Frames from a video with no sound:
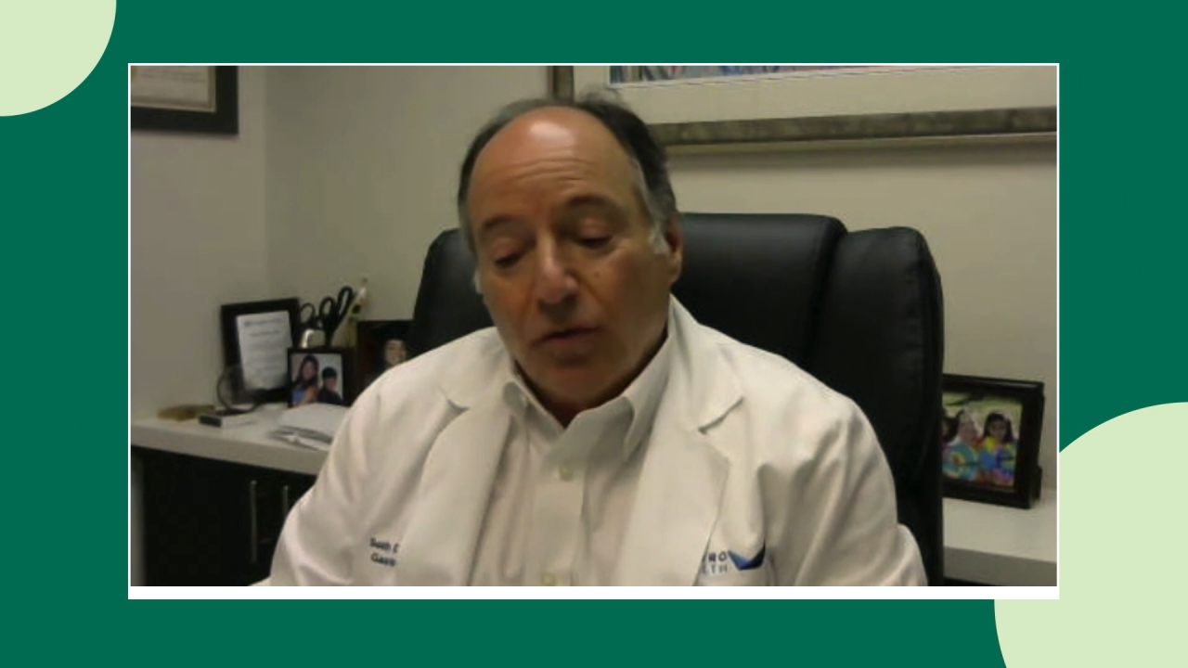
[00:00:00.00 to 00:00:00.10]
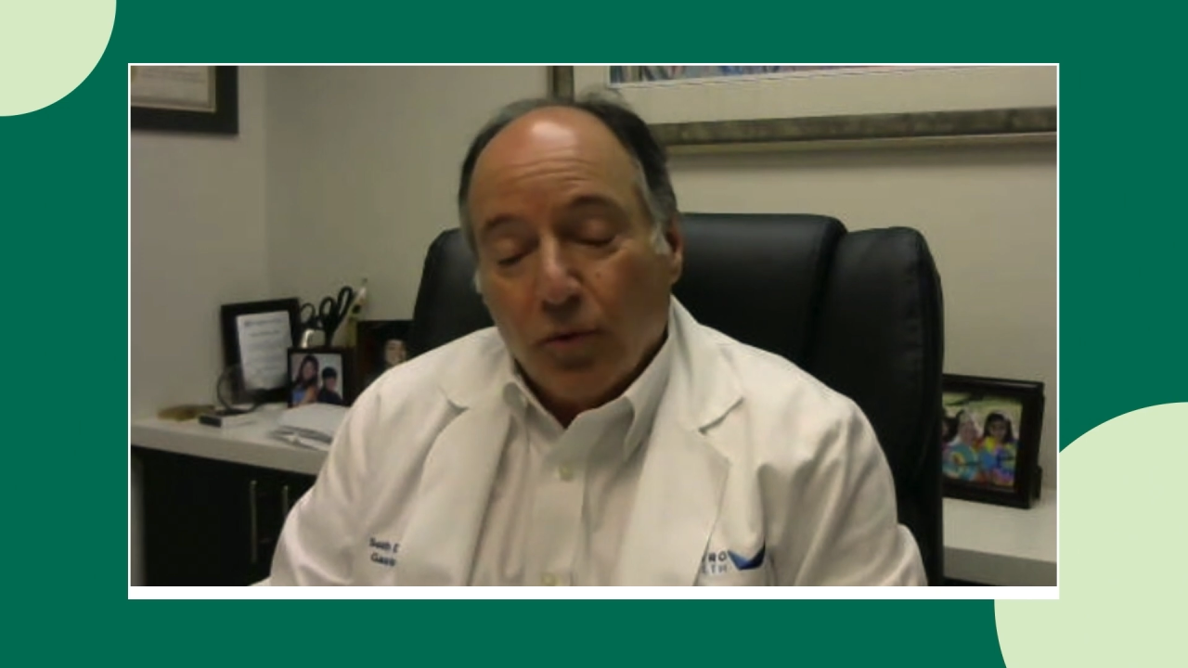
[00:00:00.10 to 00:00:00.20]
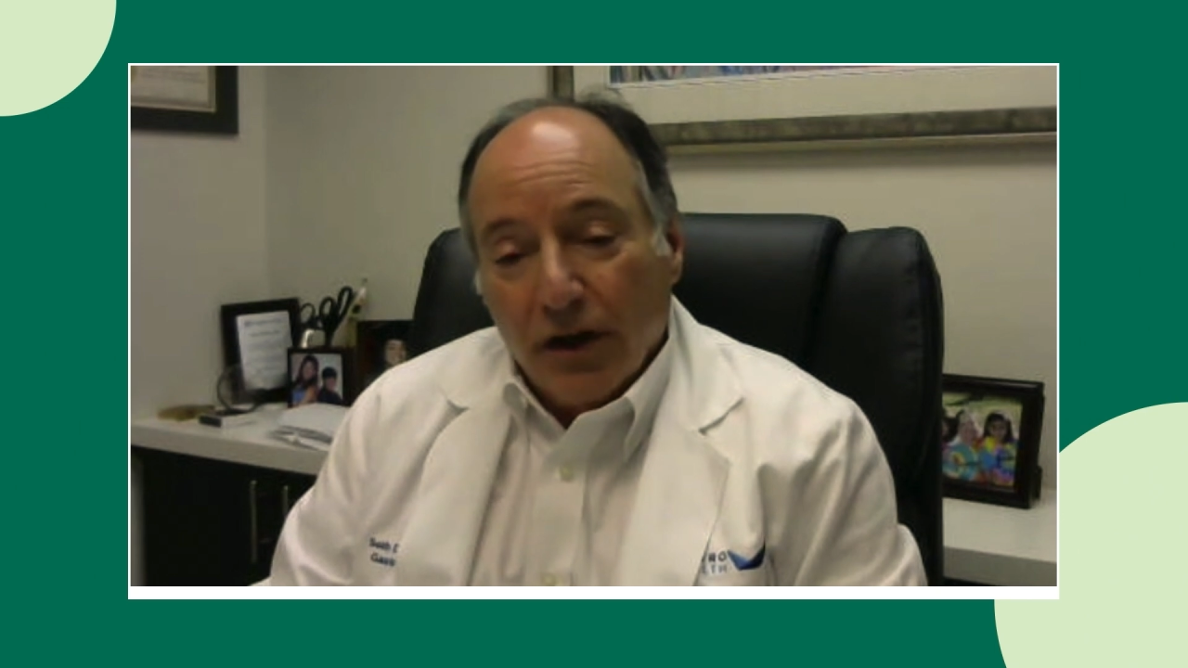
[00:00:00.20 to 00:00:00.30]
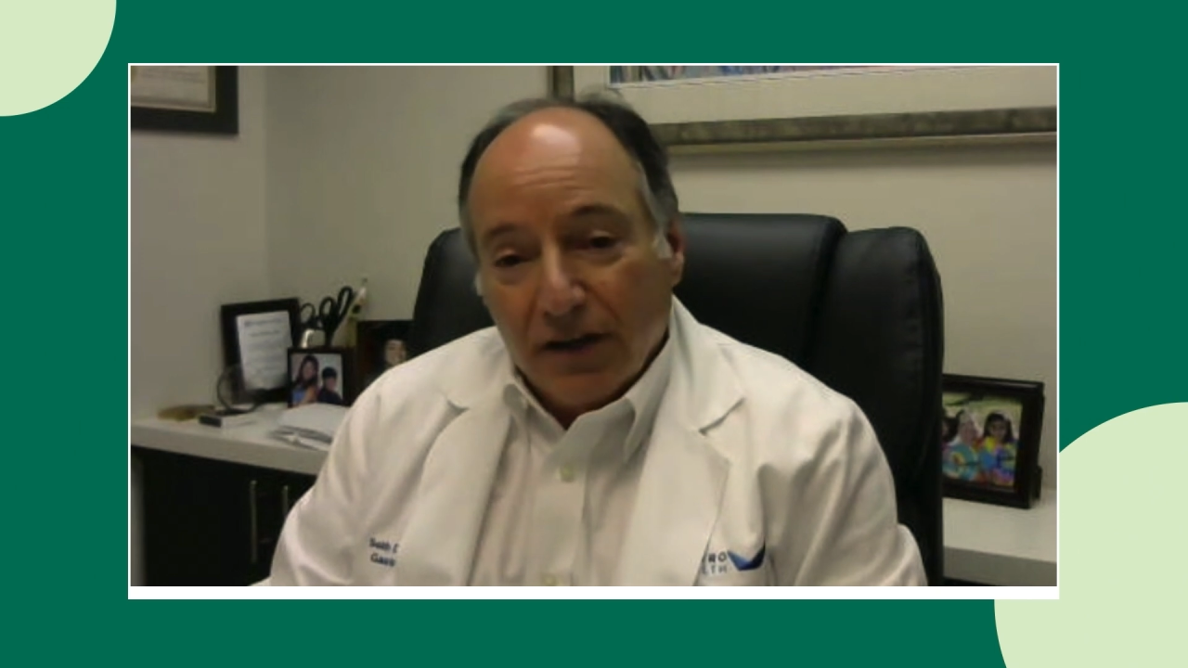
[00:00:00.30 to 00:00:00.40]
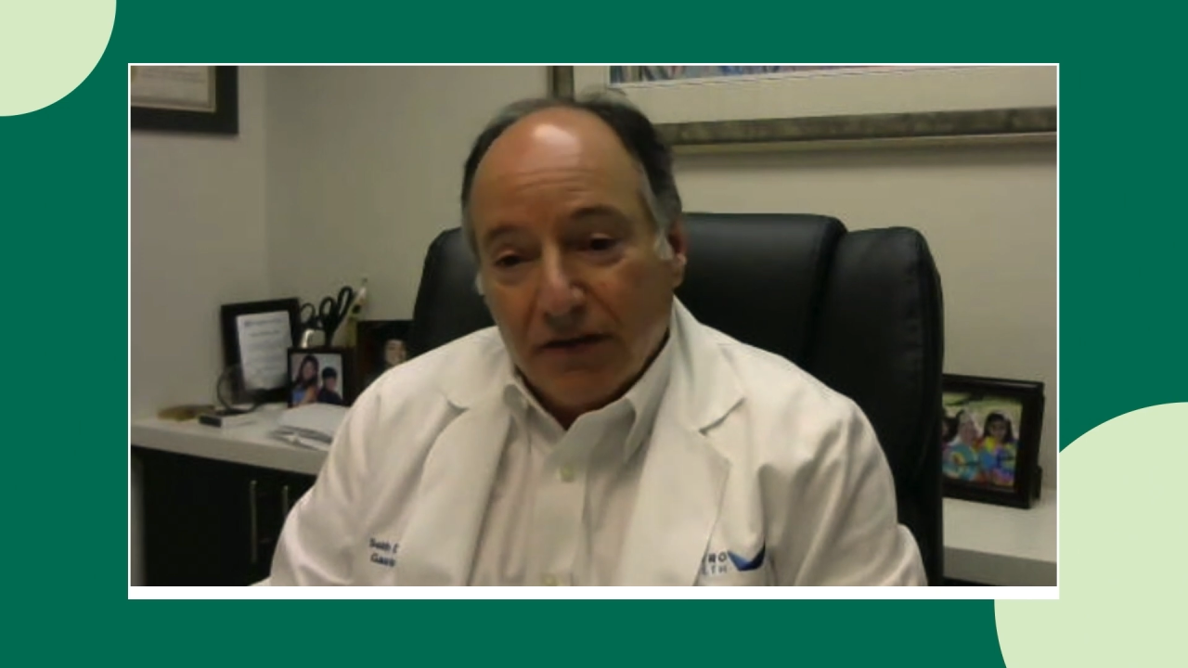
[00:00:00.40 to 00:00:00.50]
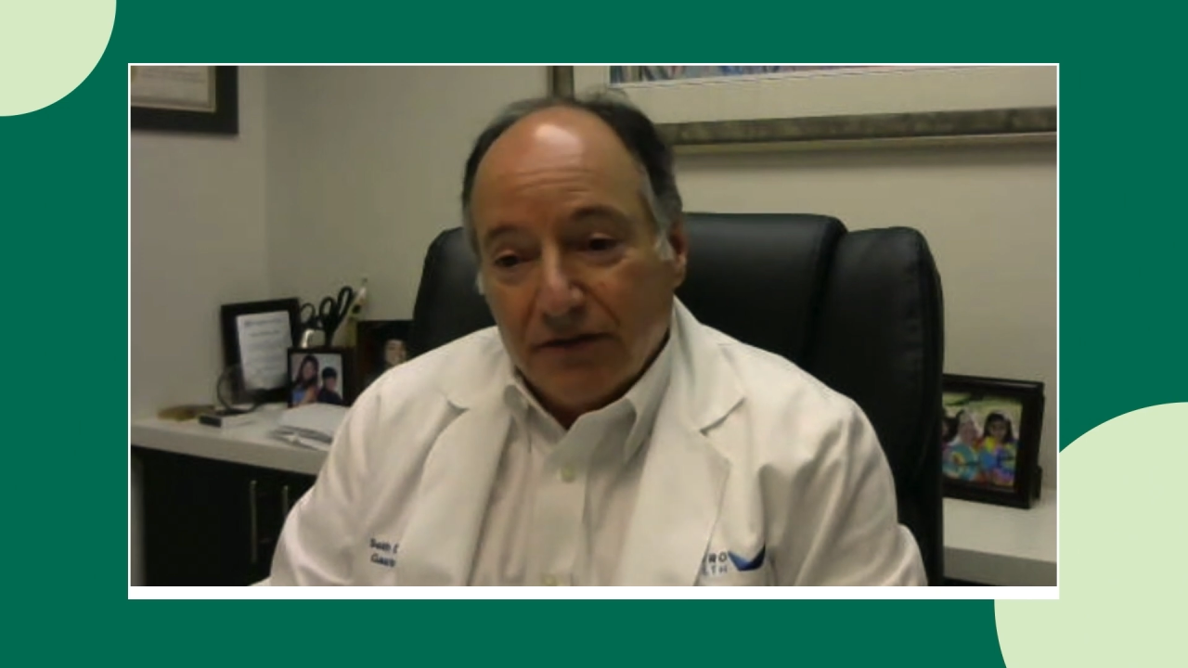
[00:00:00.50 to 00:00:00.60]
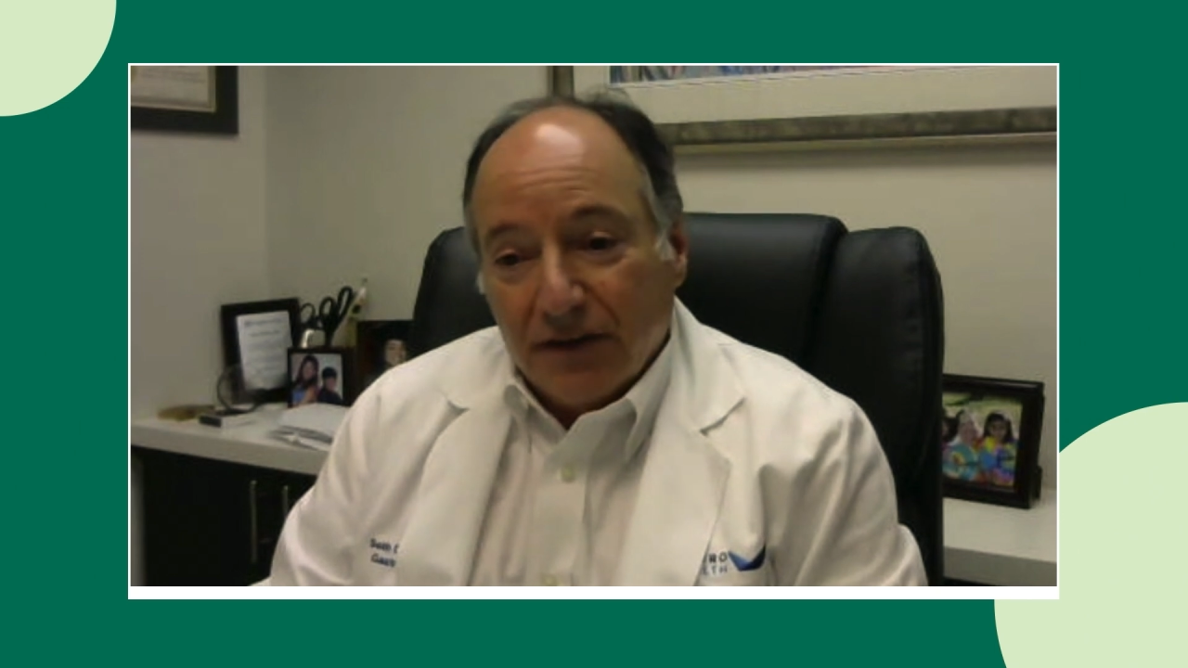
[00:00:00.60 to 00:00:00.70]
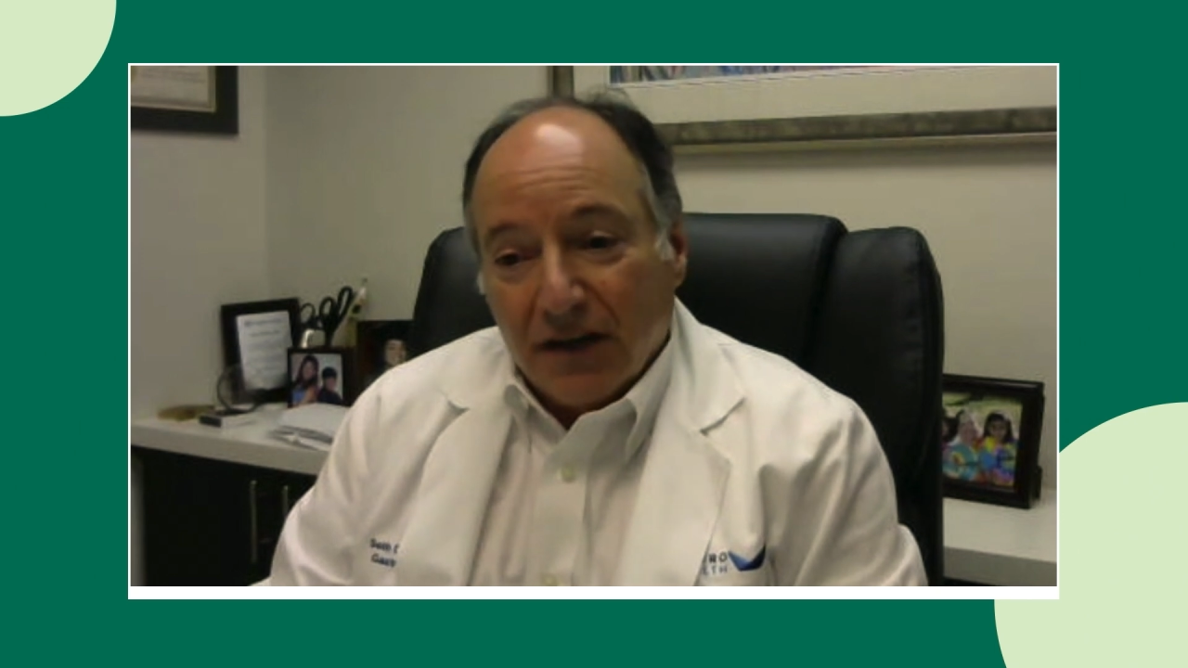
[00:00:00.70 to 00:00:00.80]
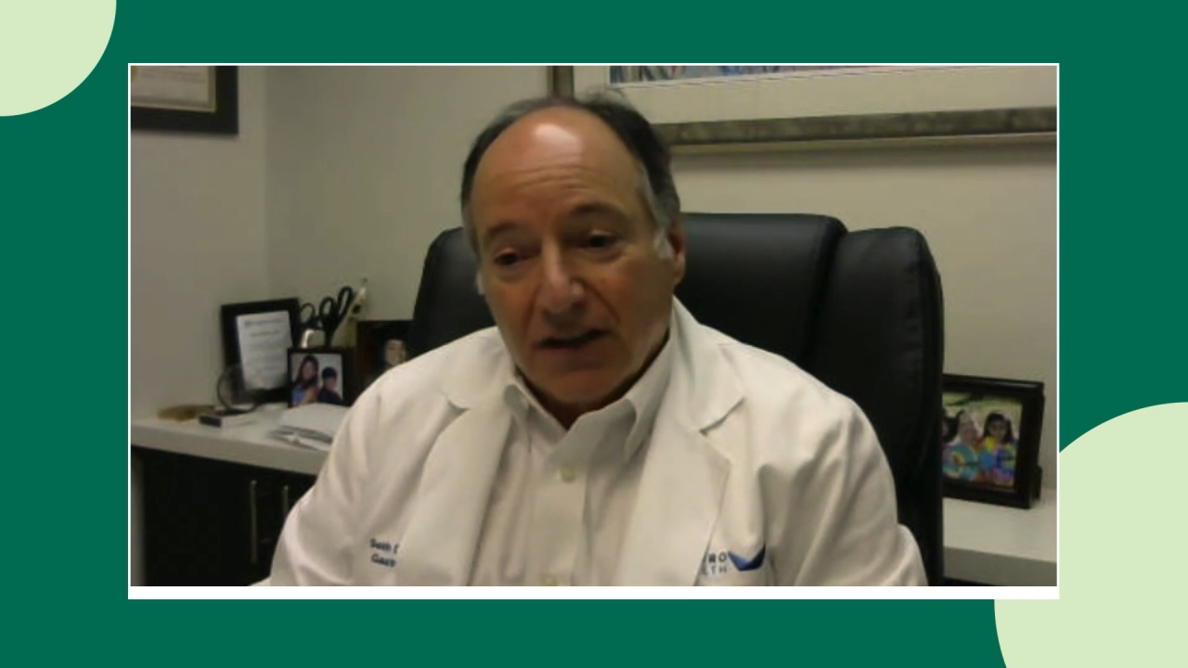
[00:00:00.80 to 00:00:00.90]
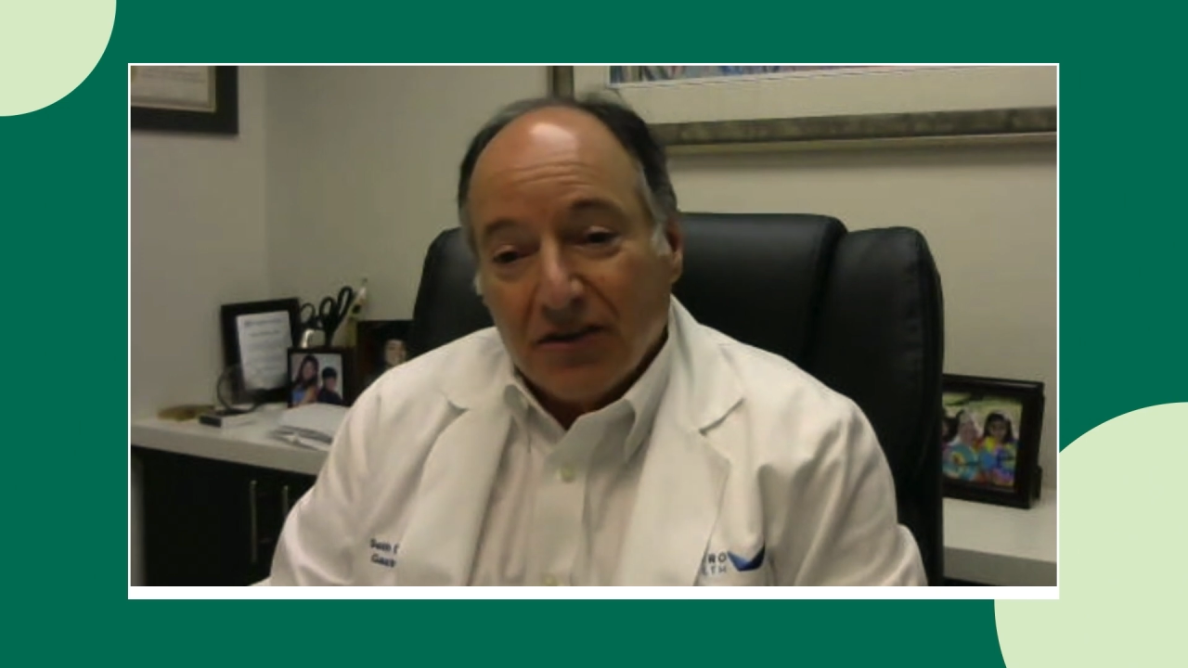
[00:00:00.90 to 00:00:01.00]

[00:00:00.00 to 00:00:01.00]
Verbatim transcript: rid of uh,